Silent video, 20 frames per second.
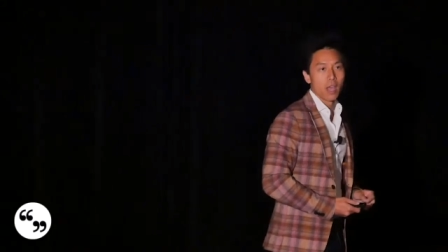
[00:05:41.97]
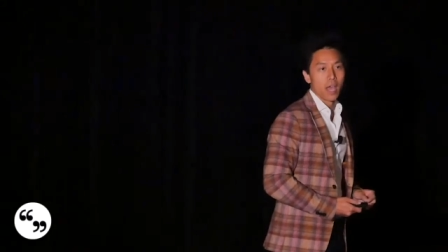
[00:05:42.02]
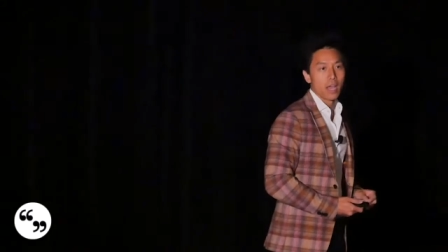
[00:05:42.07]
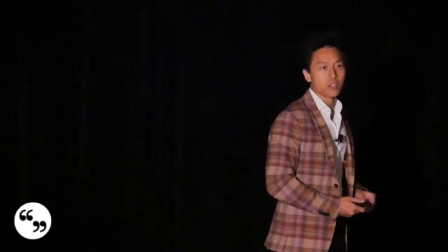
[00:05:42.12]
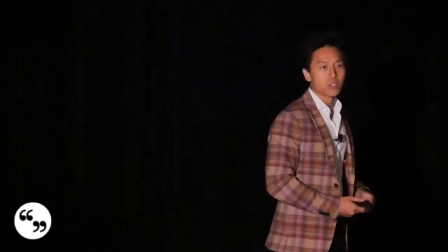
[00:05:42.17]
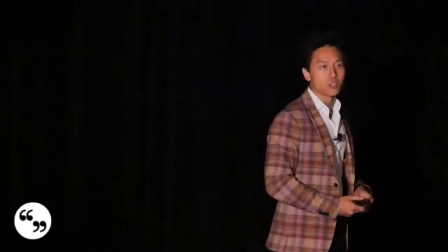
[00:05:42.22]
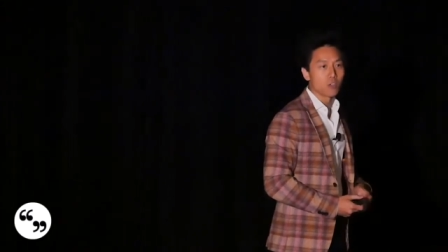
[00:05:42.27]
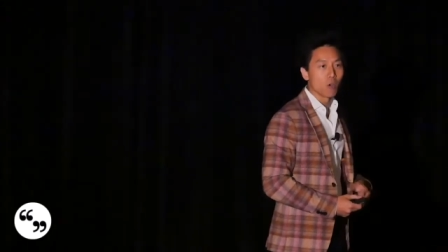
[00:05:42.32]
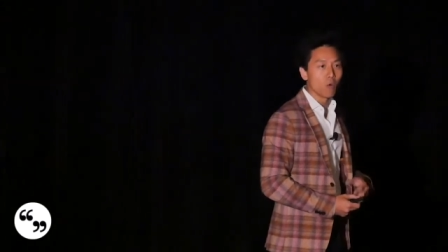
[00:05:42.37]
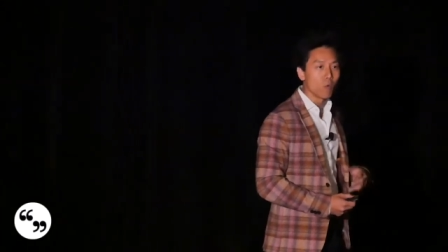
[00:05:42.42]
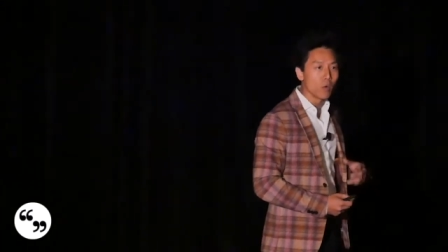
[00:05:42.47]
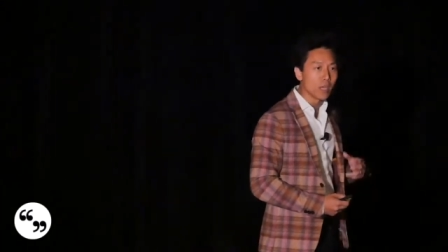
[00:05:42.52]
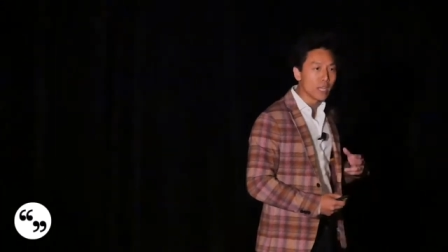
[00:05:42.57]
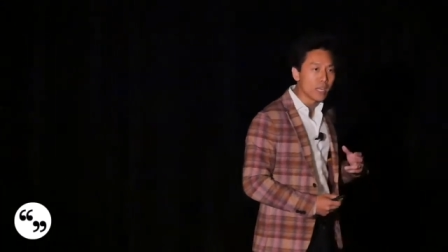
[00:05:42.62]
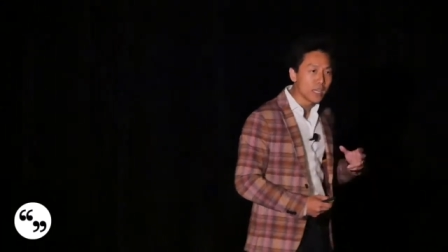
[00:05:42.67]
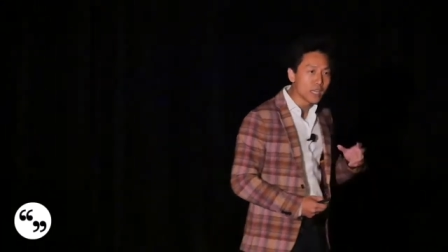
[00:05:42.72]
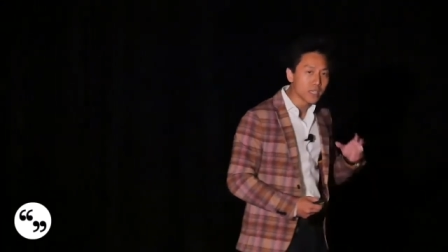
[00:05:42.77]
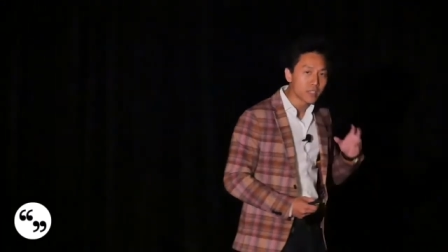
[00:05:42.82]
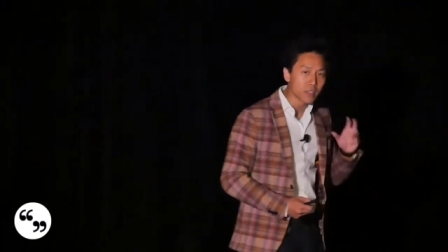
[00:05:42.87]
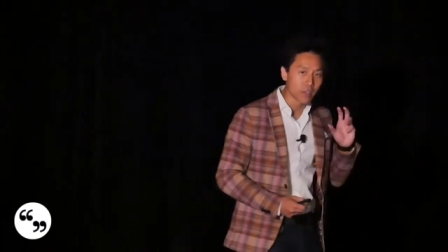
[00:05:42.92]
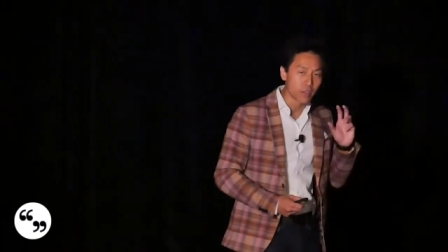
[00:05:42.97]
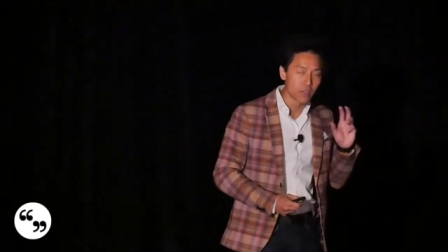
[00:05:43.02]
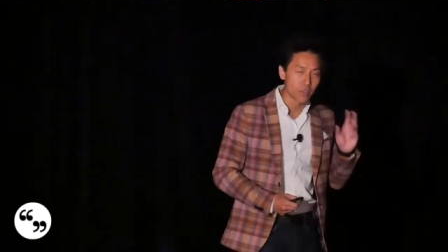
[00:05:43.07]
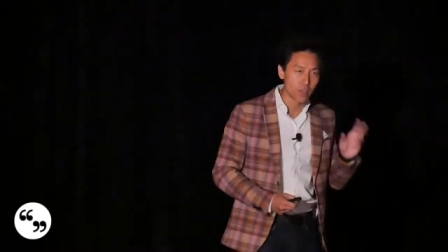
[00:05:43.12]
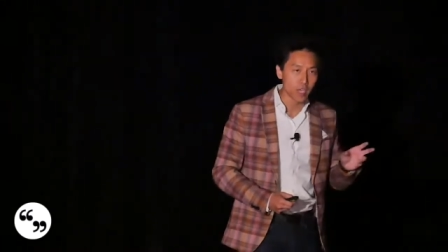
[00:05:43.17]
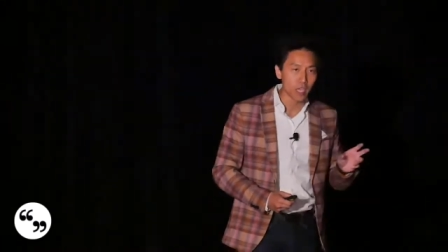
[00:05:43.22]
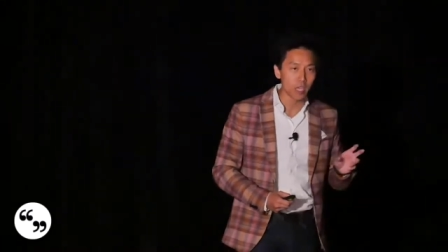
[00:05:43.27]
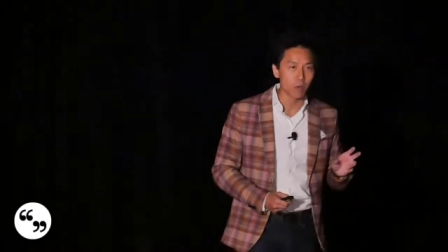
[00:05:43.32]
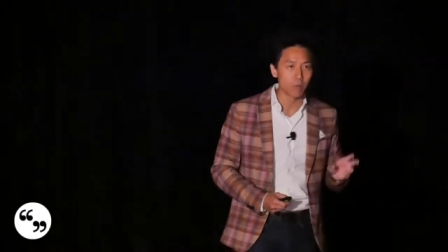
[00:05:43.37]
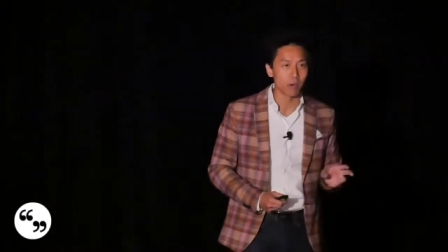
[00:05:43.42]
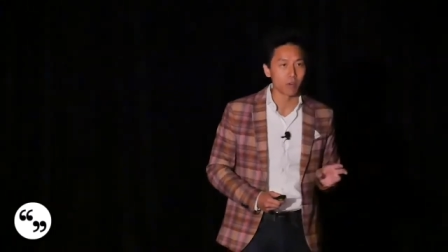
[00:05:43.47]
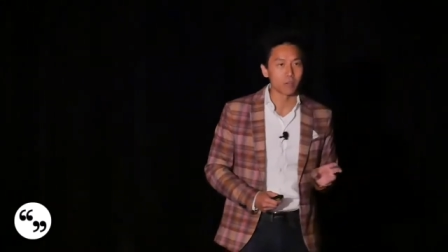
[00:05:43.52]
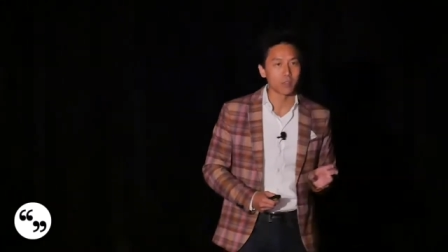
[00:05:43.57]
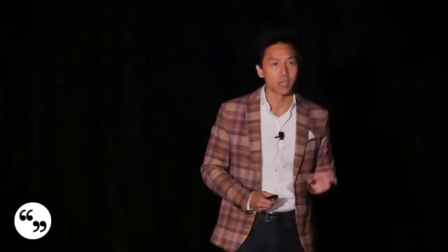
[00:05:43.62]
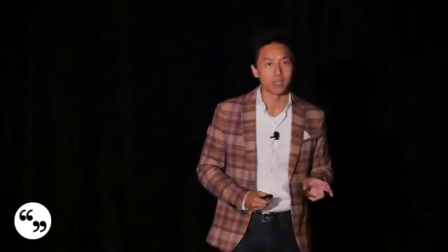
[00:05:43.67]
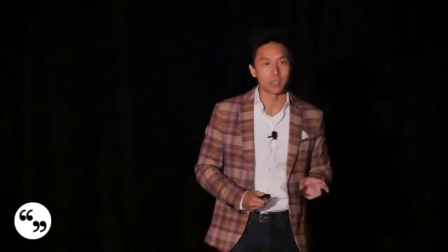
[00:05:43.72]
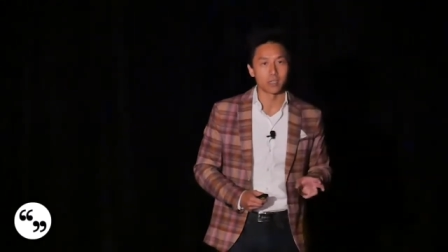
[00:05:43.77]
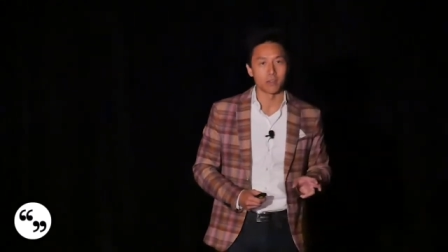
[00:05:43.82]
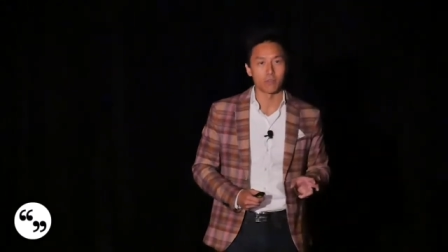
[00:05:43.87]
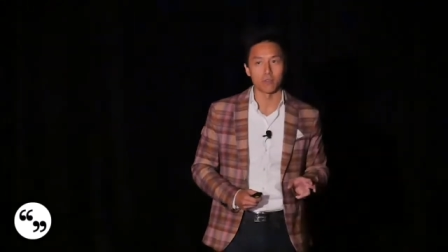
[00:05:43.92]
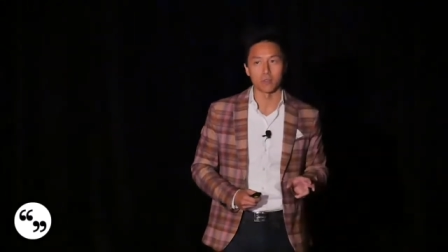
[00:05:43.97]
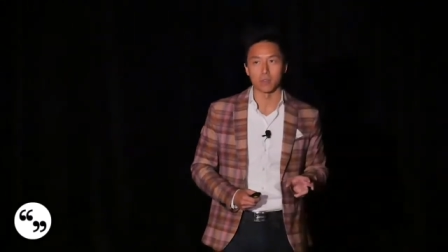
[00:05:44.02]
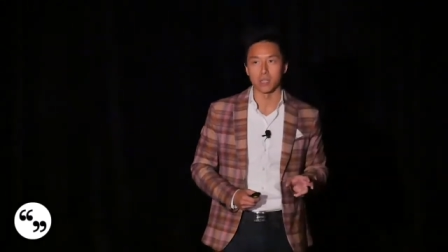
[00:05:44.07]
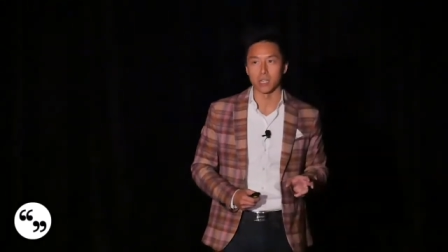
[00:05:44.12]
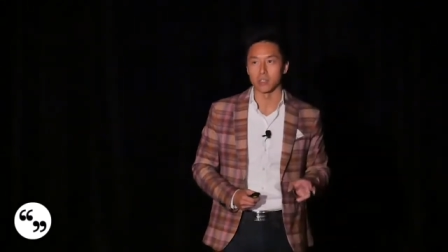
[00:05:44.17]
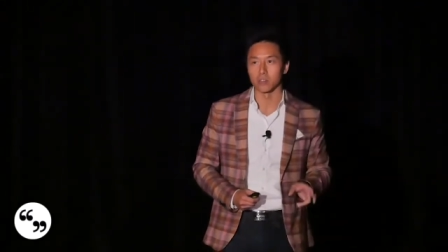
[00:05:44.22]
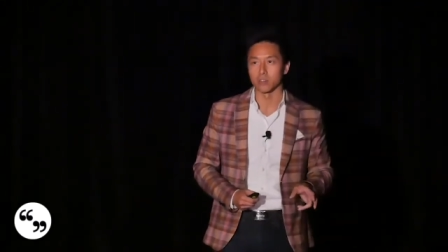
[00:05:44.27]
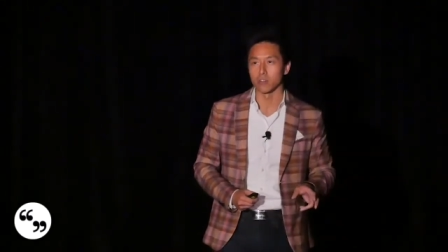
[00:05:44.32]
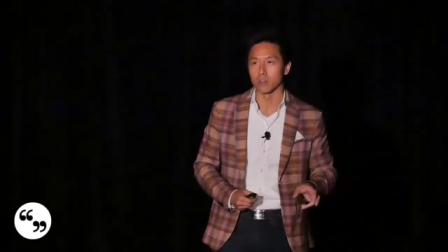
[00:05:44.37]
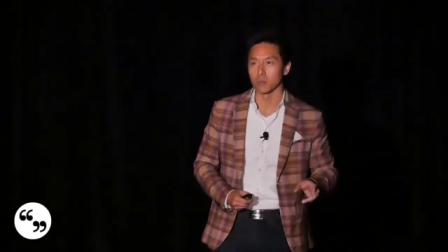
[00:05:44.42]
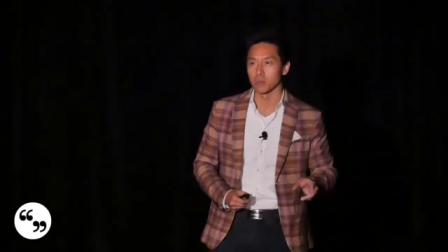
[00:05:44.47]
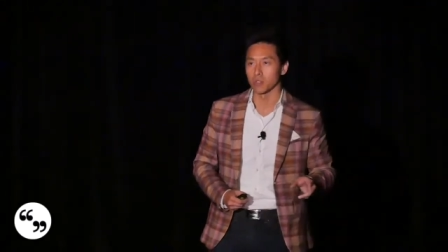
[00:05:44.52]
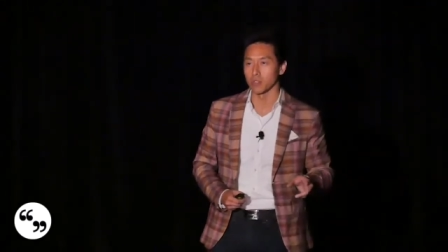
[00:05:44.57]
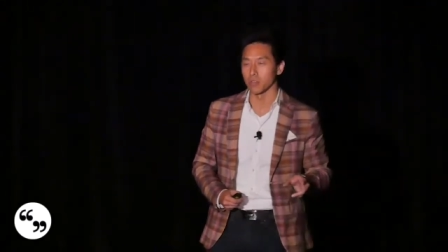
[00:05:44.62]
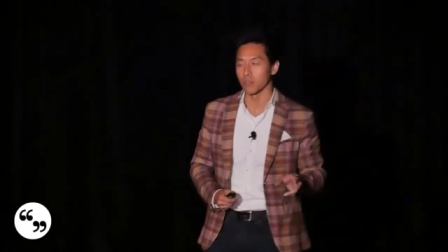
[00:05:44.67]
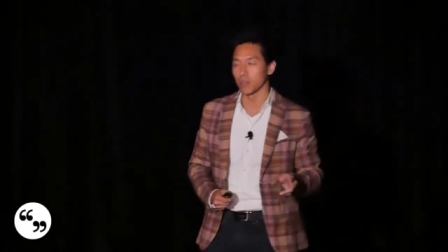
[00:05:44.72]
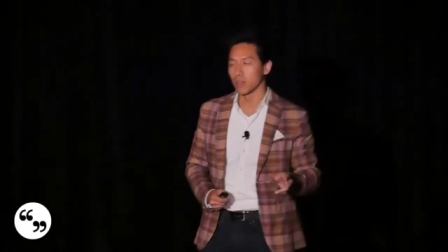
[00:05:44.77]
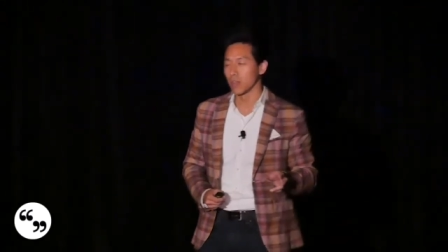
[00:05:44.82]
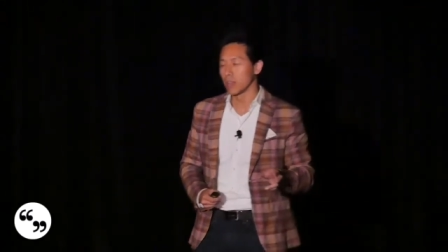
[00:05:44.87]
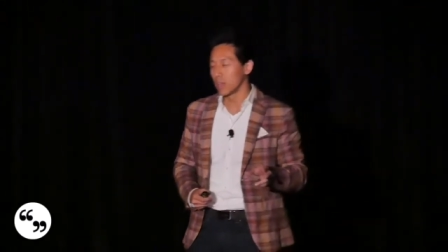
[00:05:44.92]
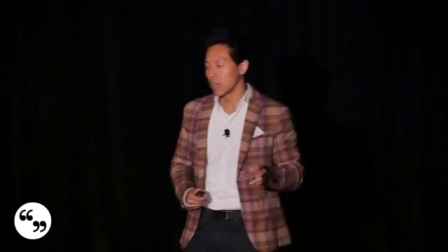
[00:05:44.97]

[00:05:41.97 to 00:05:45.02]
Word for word: And so we need to think about that differently in terms of